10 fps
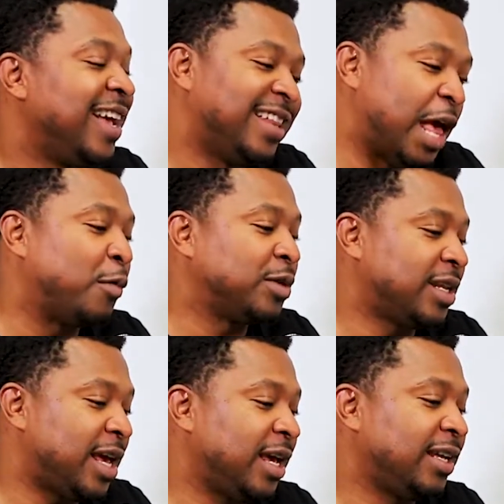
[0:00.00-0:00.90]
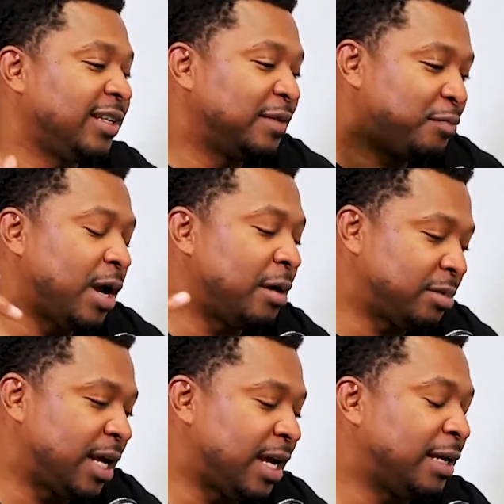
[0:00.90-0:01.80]
That was like prime
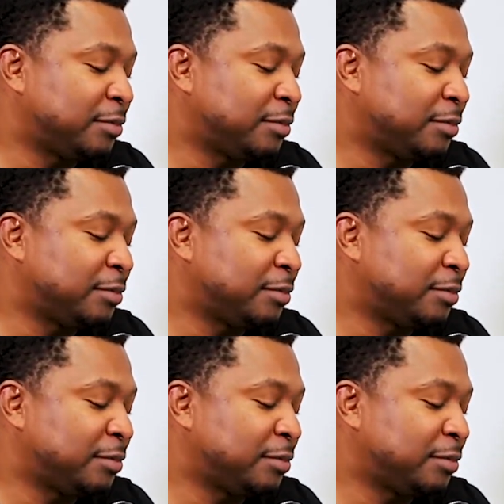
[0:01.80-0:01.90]
time.